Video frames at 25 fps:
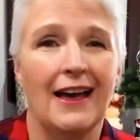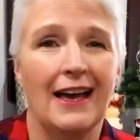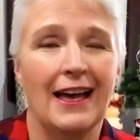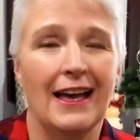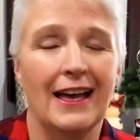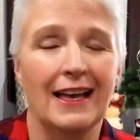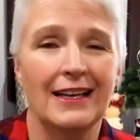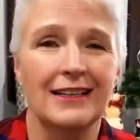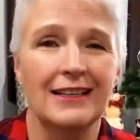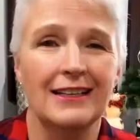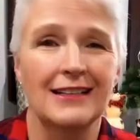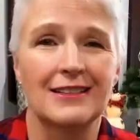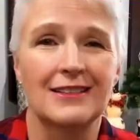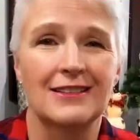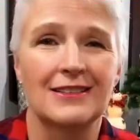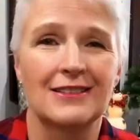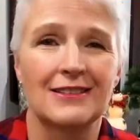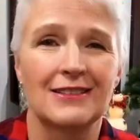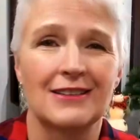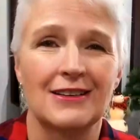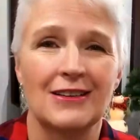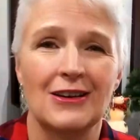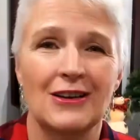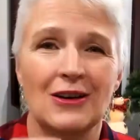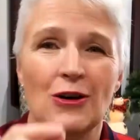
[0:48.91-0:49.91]
And
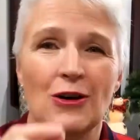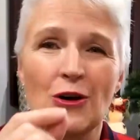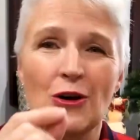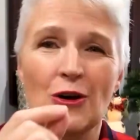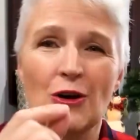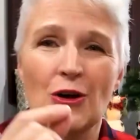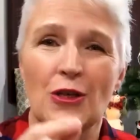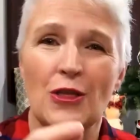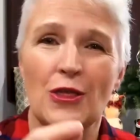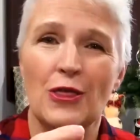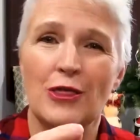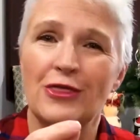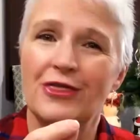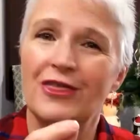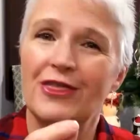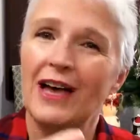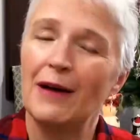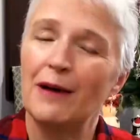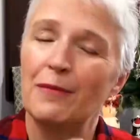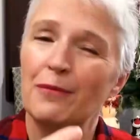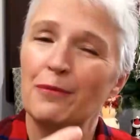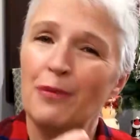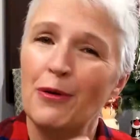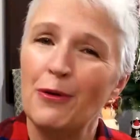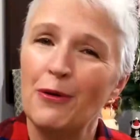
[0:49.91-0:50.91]
it's
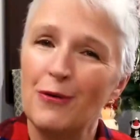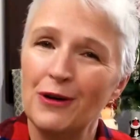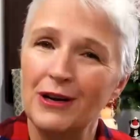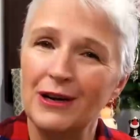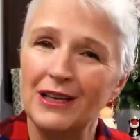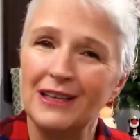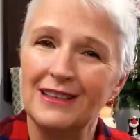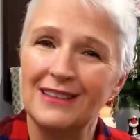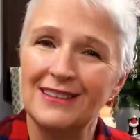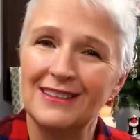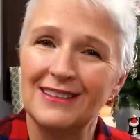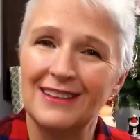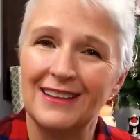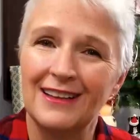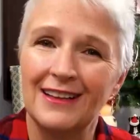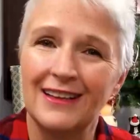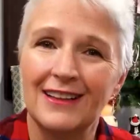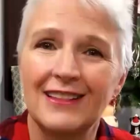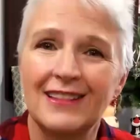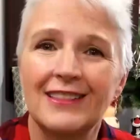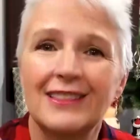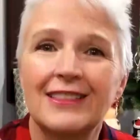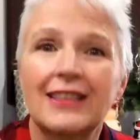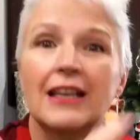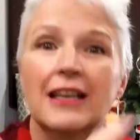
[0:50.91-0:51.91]
that point
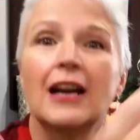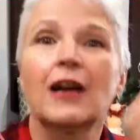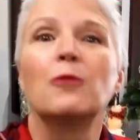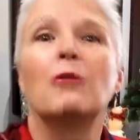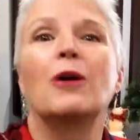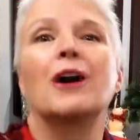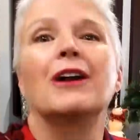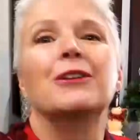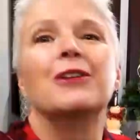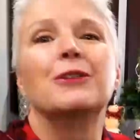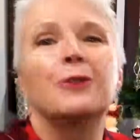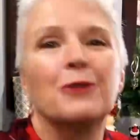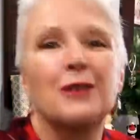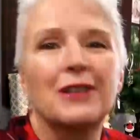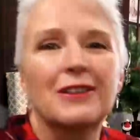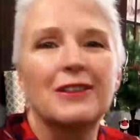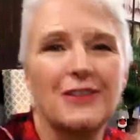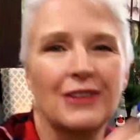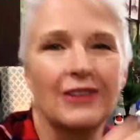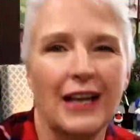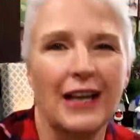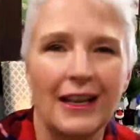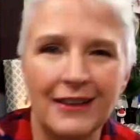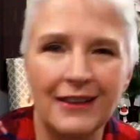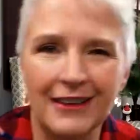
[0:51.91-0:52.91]
that I want to
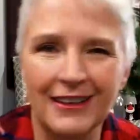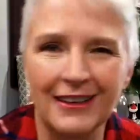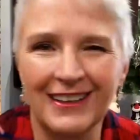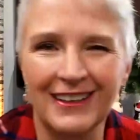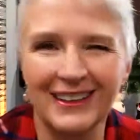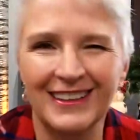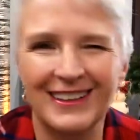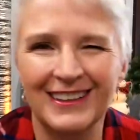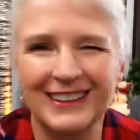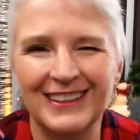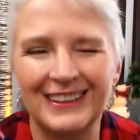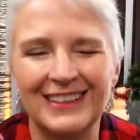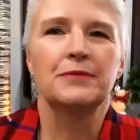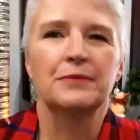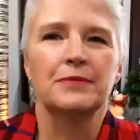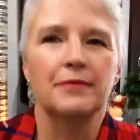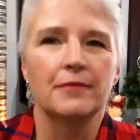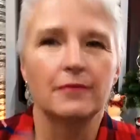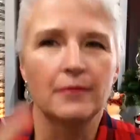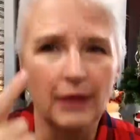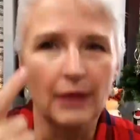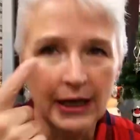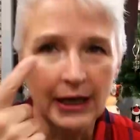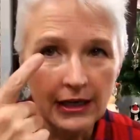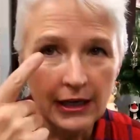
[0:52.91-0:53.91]
extend.
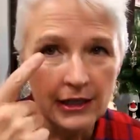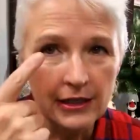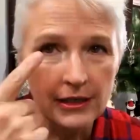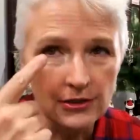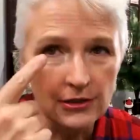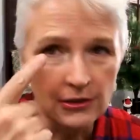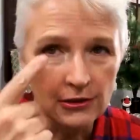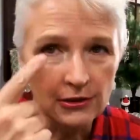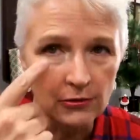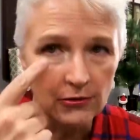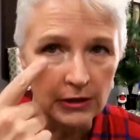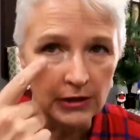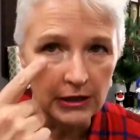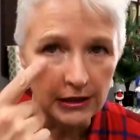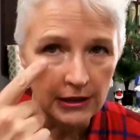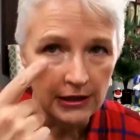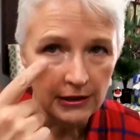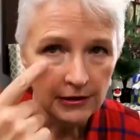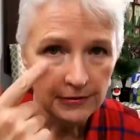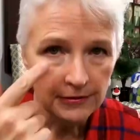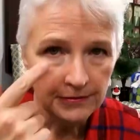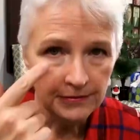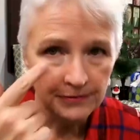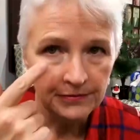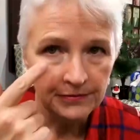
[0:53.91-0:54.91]
My eyes are green.